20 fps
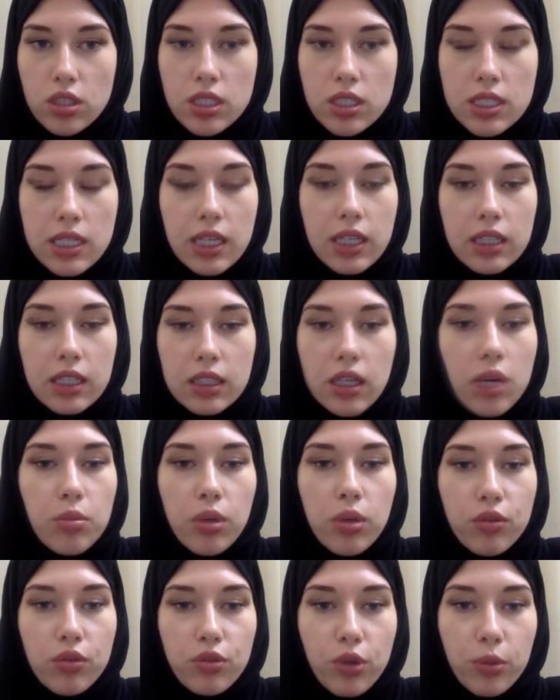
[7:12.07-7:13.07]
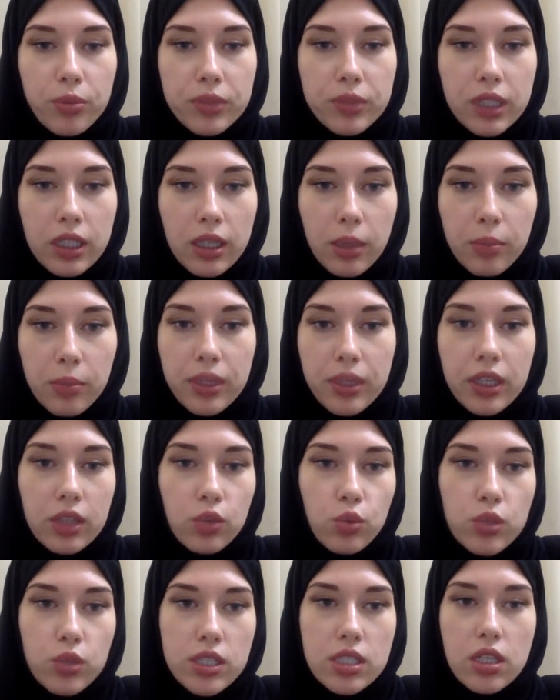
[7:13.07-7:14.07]
It's like a double from the
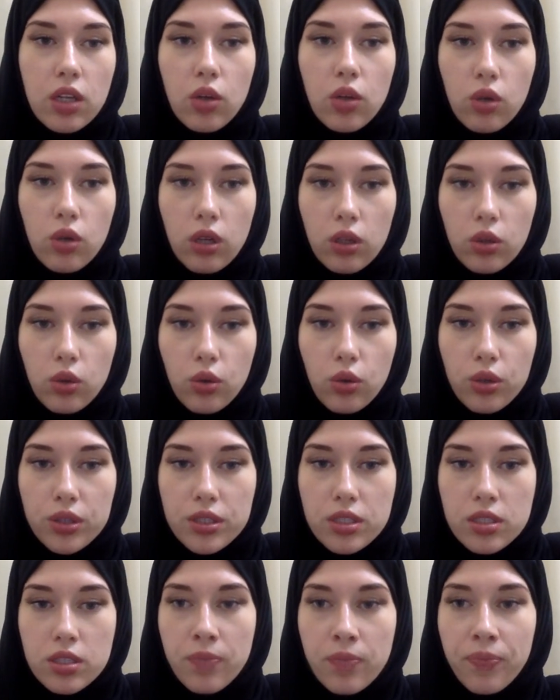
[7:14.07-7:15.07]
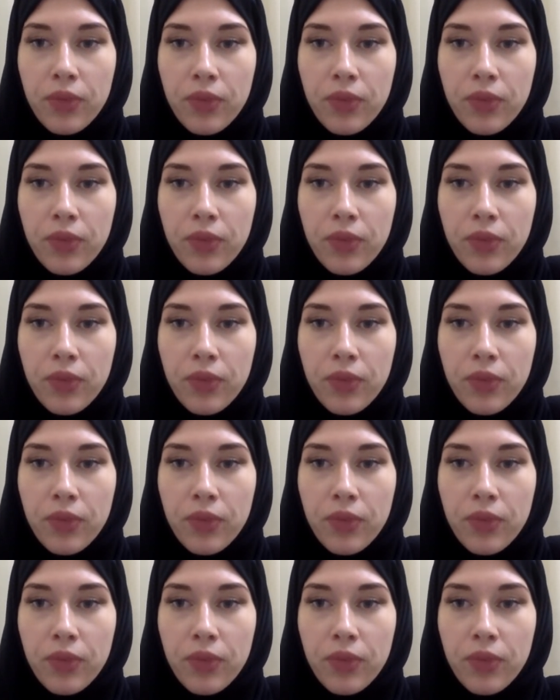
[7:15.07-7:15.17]
comparing with the local courts.